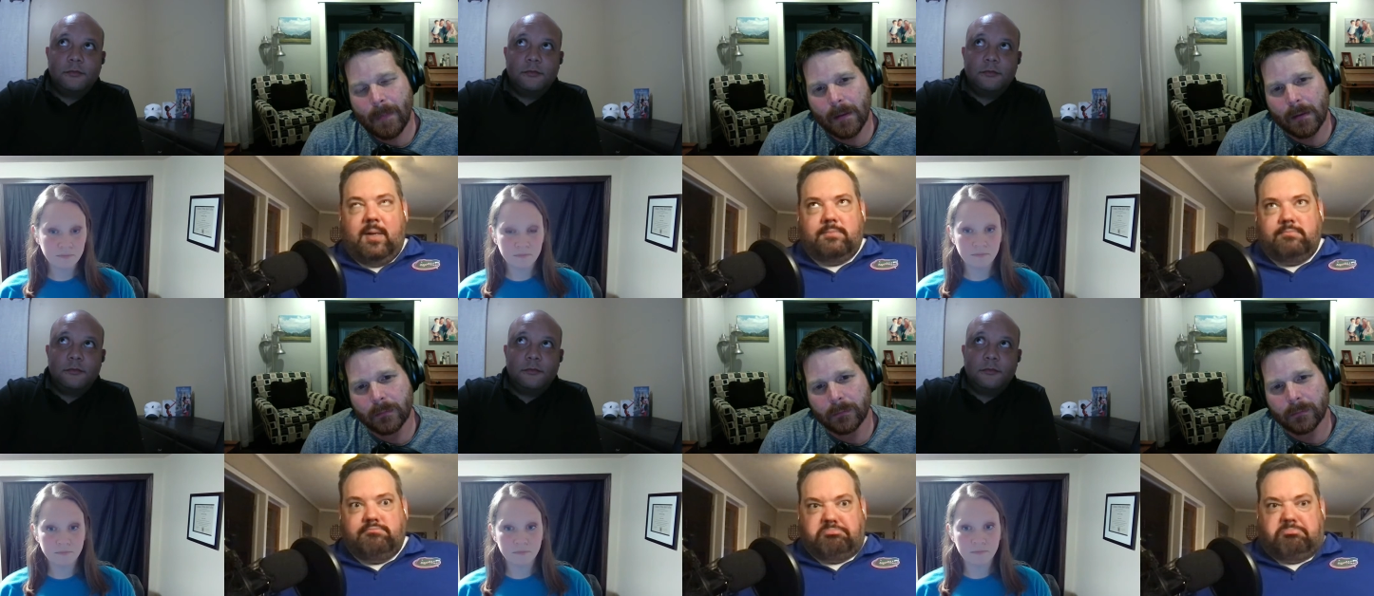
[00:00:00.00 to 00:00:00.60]

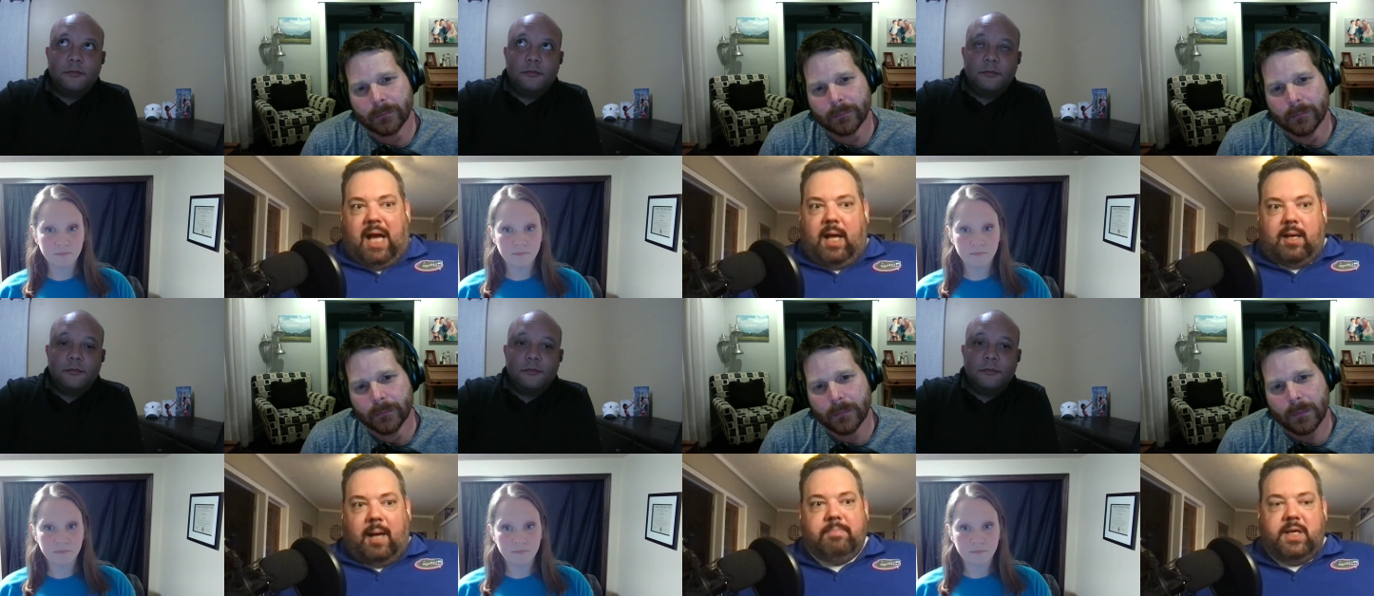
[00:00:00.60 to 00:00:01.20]
Speaker 1: no, nah,
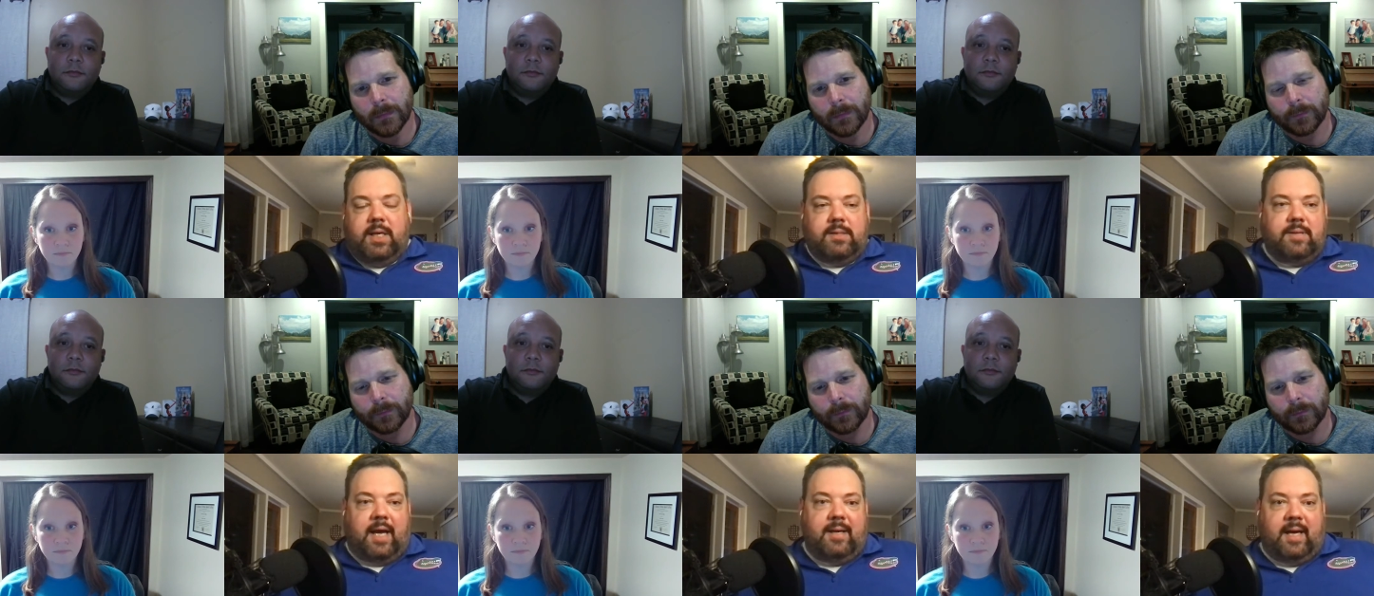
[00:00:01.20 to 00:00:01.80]
I'm
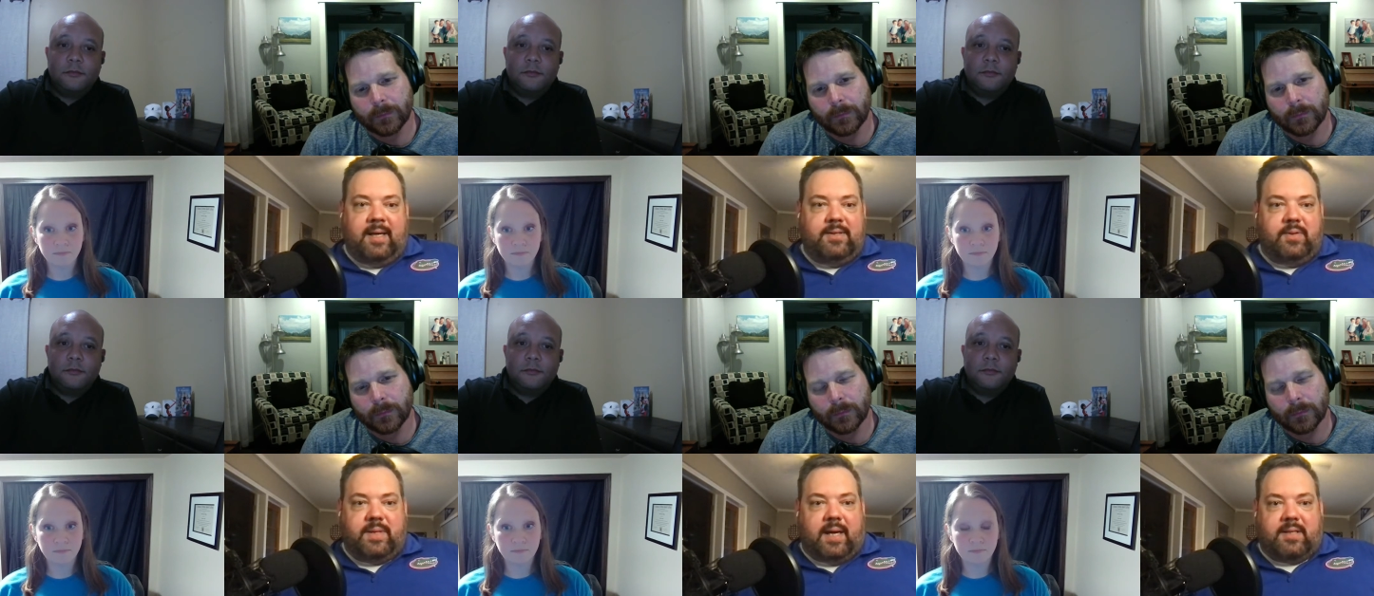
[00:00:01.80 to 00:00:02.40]
good. I, I, can
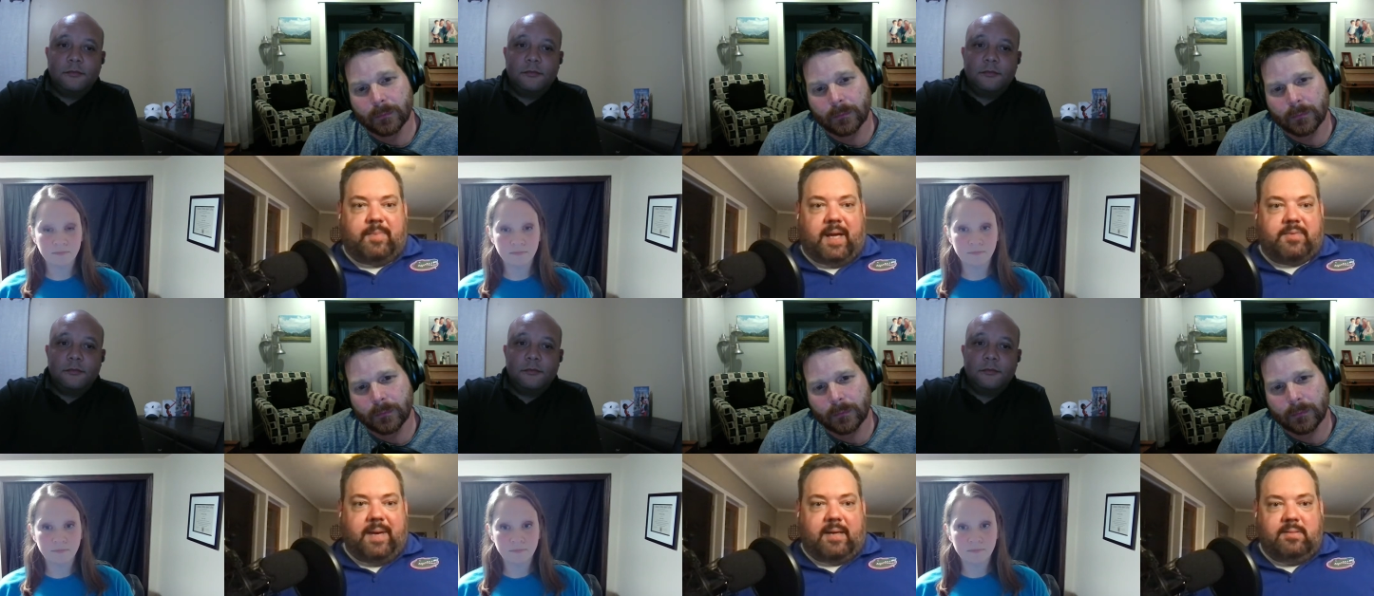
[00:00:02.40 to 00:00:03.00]
do without
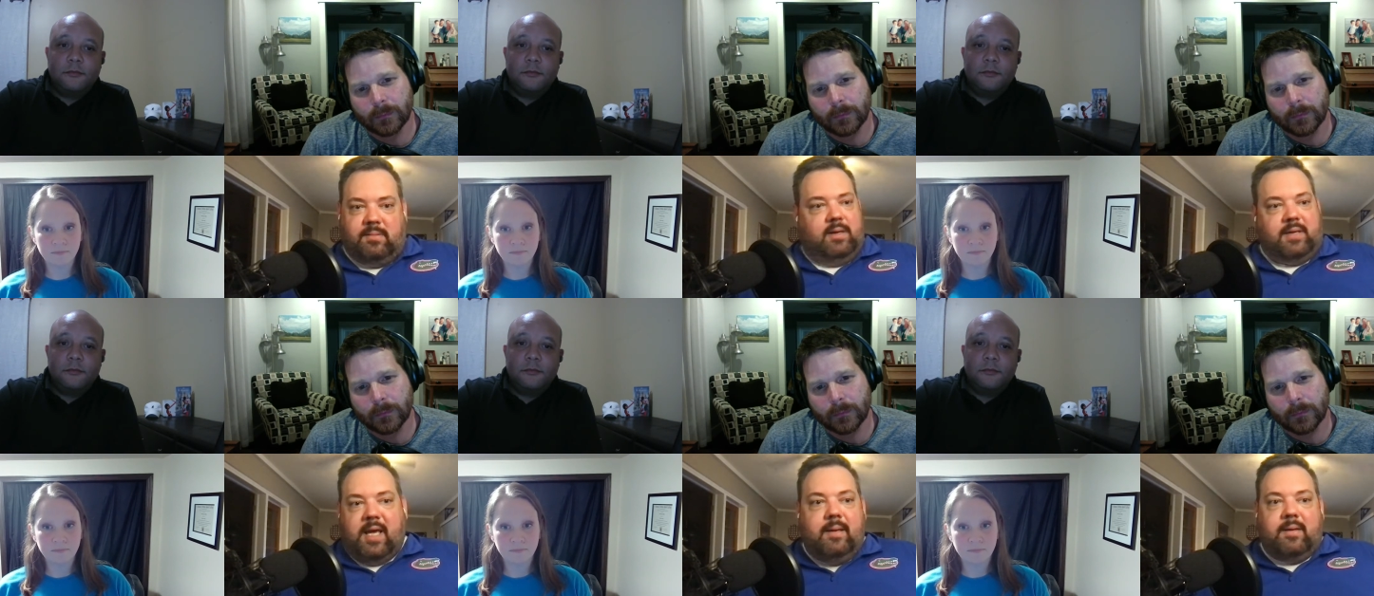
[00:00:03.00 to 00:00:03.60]
Splash Mountain.
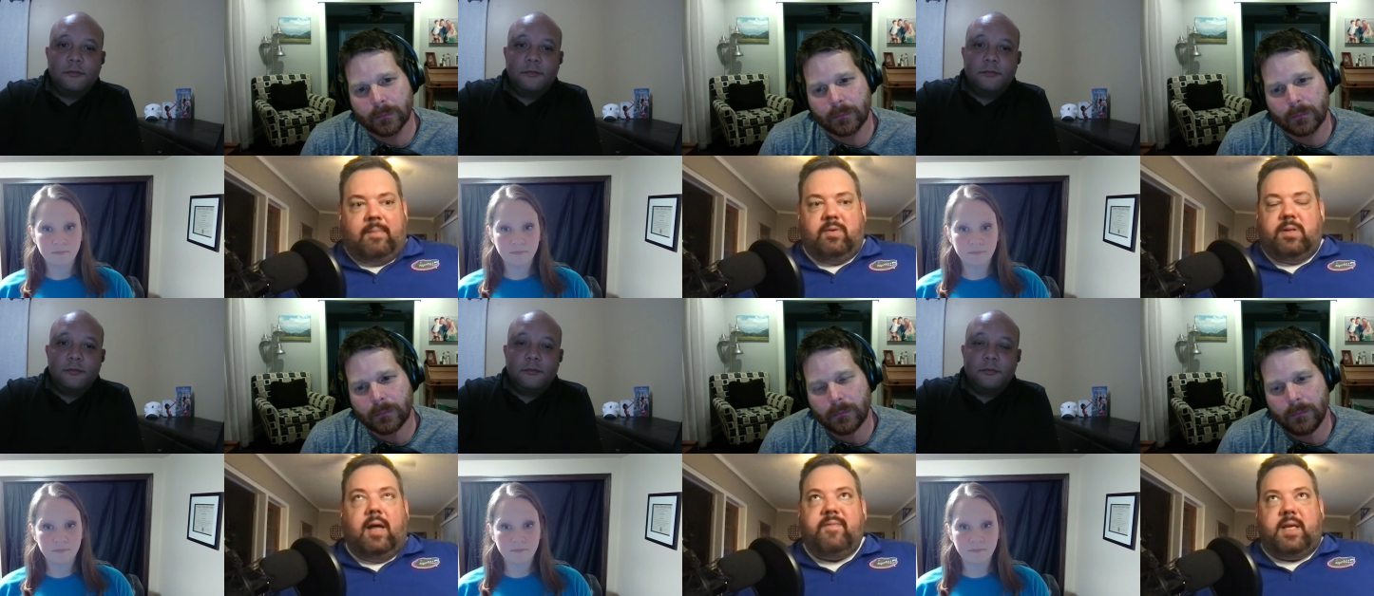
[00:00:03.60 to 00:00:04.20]
Keep,
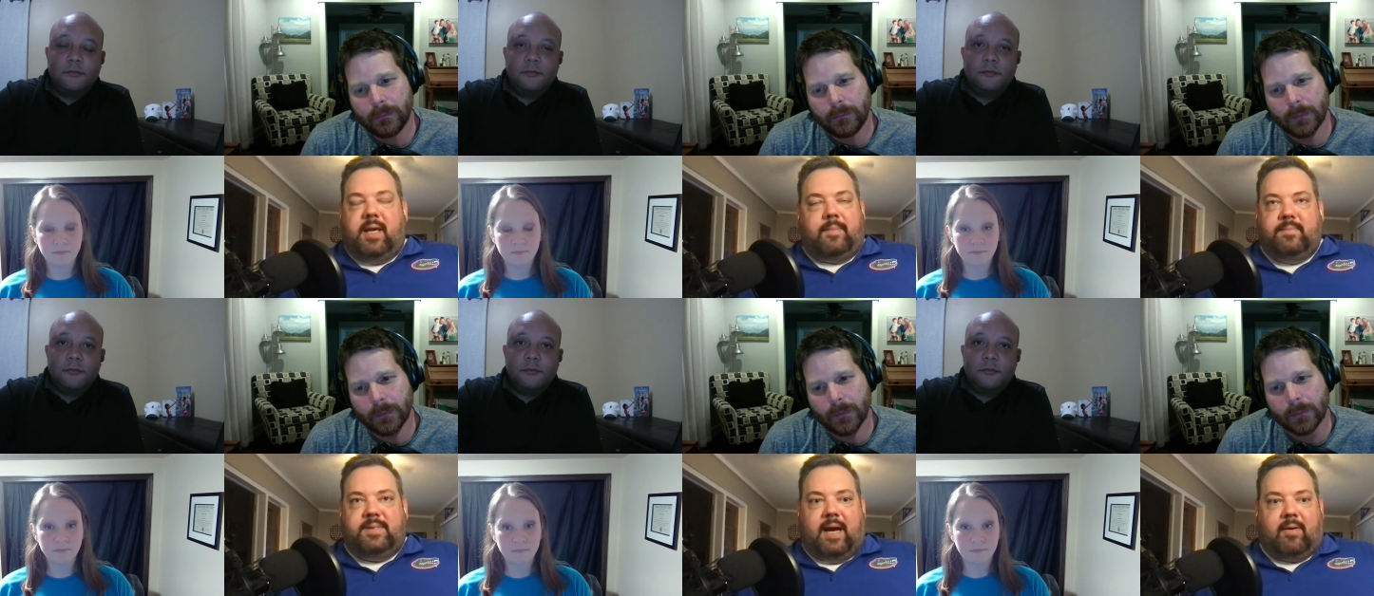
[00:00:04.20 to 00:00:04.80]
I'd love to
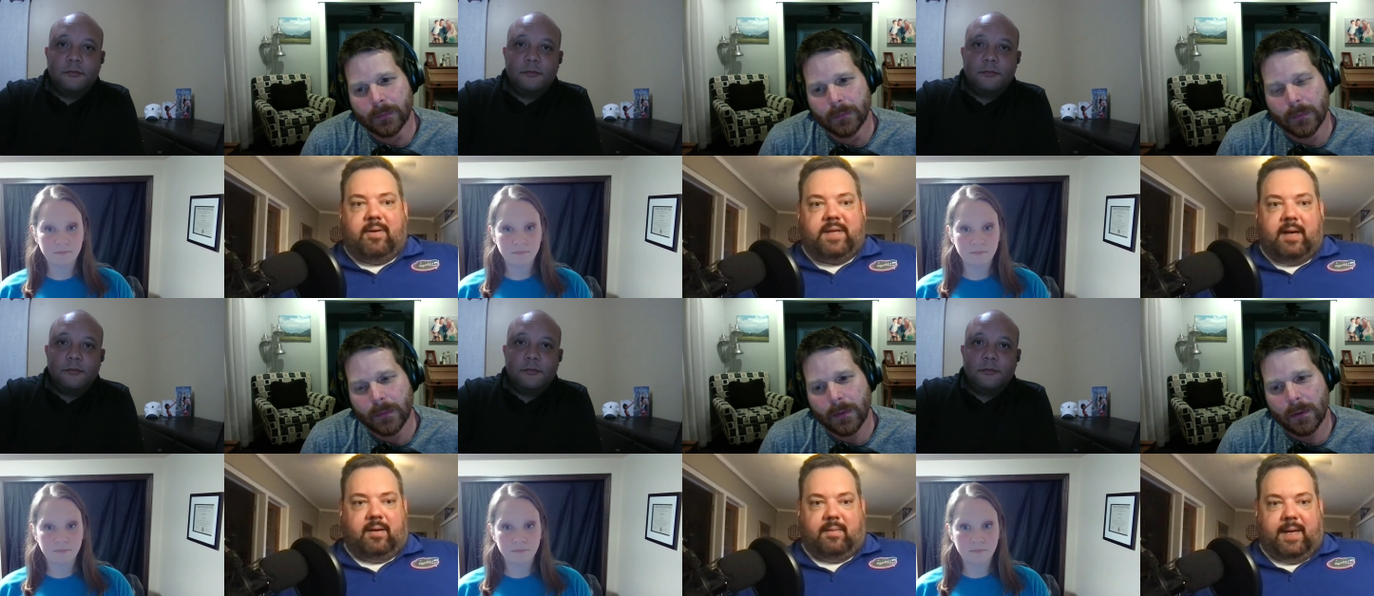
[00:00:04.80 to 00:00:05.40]
keep Tower of
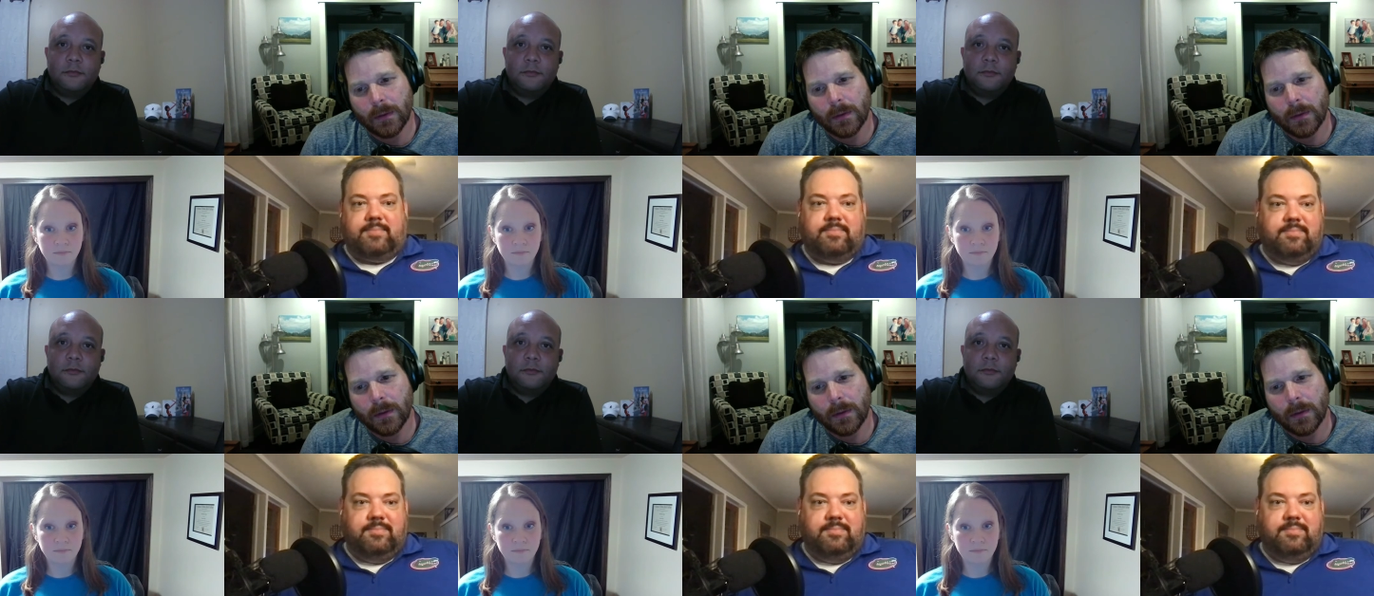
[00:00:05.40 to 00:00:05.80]
Terror around.